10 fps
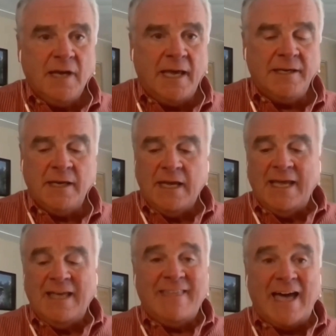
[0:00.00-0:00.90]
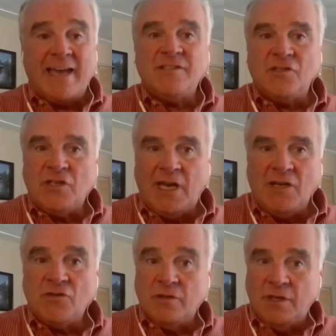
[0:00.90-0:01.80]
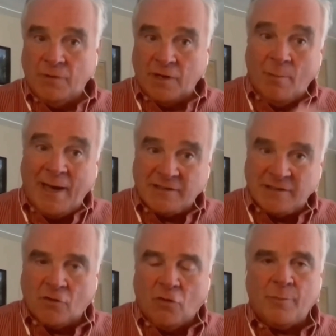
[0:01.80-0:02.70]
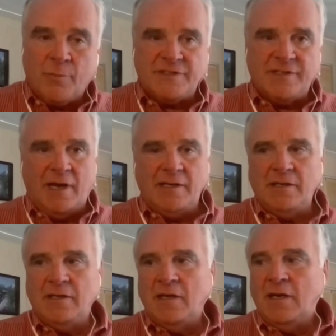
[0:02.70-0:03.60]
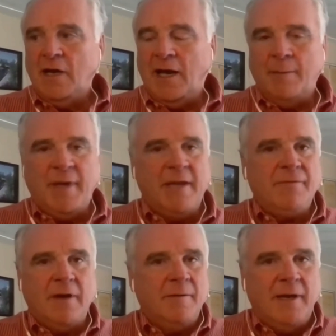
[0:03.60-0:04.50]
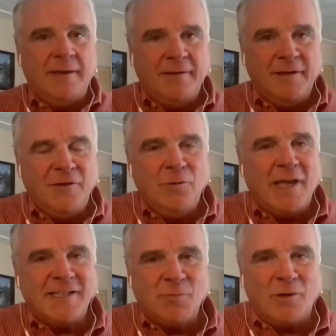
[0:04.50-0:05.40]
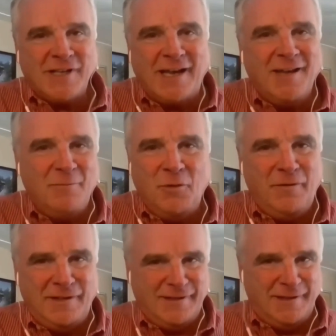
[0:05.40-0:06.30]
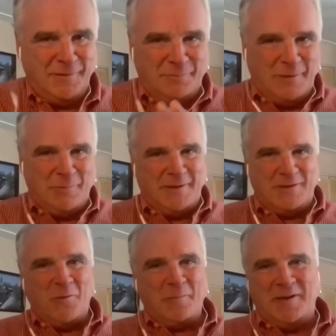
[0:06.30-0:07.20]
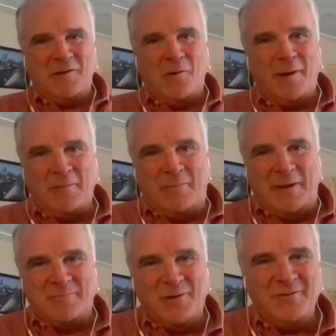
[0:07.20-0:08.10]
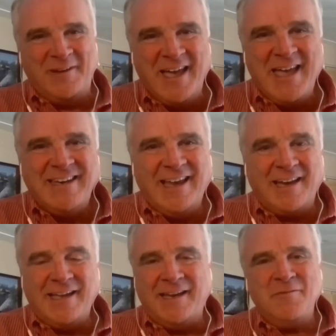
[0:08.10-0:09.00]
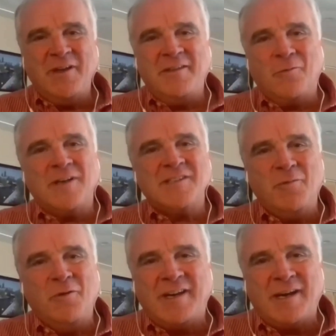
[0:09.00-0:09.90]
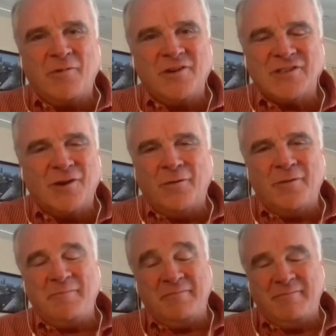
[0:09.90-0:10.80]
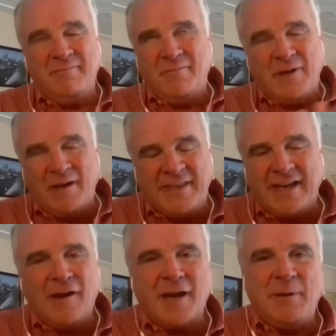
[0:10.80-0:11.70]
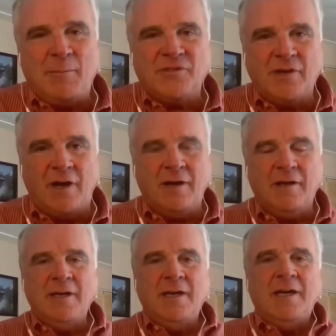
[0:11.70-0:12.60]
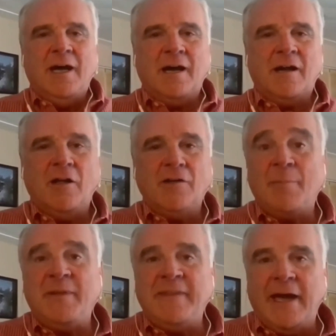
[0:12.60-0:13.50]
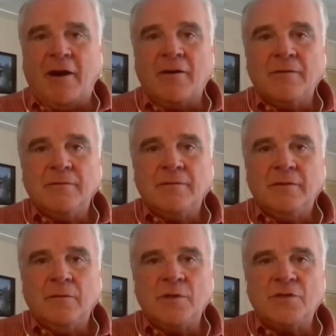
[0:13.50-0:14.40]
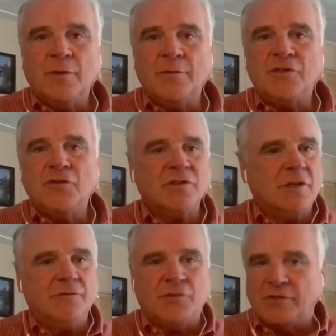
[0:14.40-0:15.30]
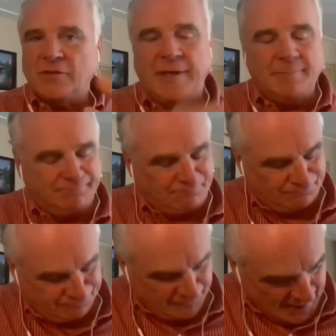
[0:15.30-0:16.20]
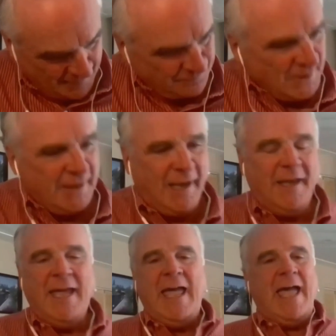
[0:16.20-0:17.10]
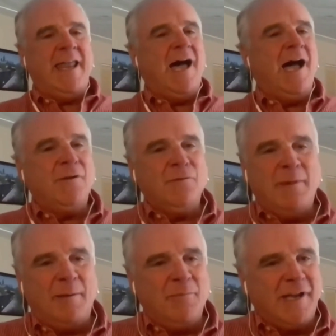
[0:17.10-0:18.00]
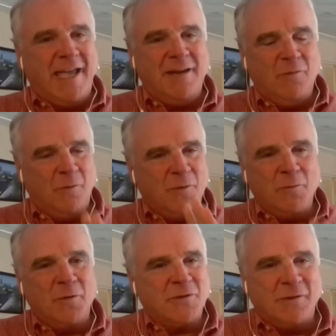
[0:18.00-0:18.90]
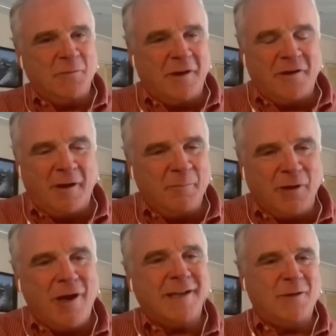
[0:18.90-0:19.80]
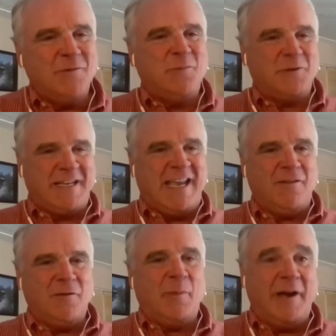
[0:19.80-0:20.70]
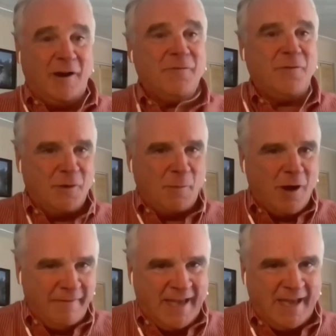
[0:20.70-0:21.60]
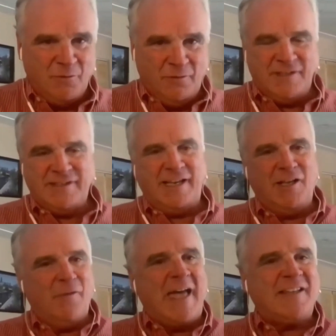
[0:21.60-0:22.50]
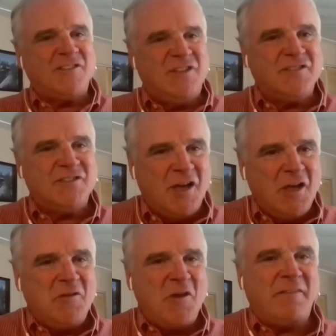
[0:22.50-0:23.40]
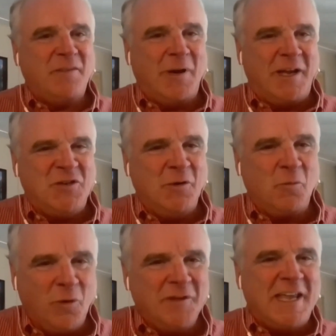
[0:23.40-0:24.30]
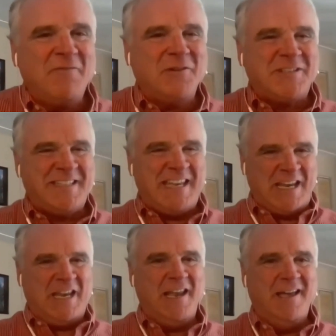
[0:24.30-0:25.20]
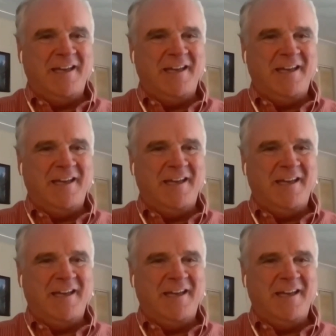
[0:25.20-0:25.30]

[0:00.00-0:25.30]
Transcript: And that is a change if I go back to the corporate side. And you like sports, I love movies. And people that know me know I'm a big movie nut. And there was a movie a number of years ago that I think a lot of people saw called Up in the Air. George Clooney. I was going to bring that up as an example. Yes. Yeah. And I remember, Ken, where there was a blog that was put together by our firm on that movie saying, you know, that's just not the way to do it. We'll never see.